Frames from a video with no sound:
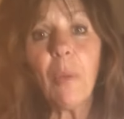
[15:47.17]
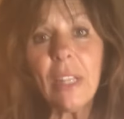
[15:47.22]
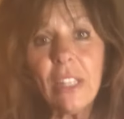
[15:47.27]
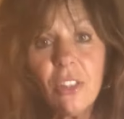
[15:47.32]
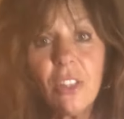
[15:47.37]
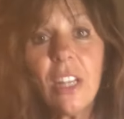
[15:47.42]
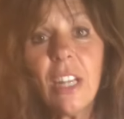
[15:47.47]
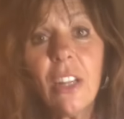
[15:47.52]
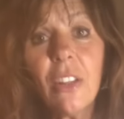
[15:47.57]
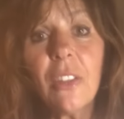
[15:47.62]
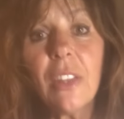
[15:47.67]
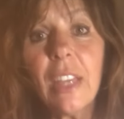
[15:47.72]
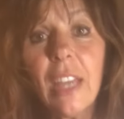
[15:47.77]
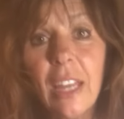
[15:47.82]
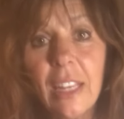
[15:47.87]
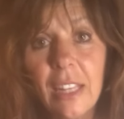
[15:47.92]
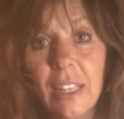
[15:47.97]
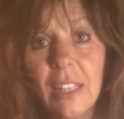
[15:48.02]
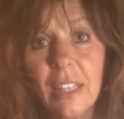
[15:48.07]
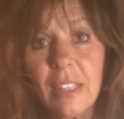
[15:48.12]
Wait till you hear the
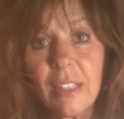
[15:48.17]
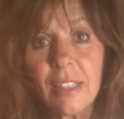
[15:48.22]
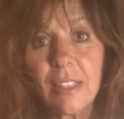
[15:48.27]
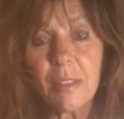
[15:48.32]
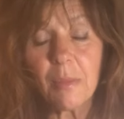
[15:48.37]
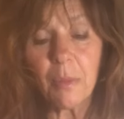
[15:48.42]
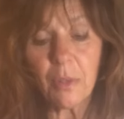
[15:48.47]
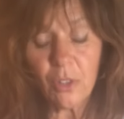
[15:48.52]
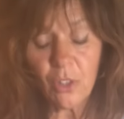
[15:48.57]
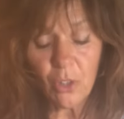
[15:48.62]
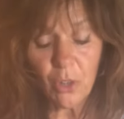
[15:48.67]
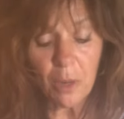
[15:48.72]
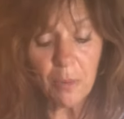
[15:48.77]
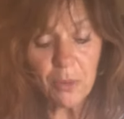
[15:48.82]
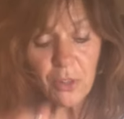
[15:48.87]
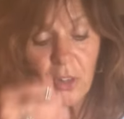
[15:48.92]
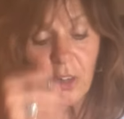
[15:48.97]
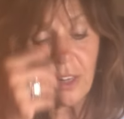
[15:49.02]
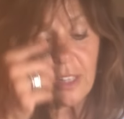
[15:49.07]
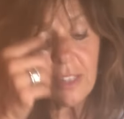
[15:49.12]
end of this scripture.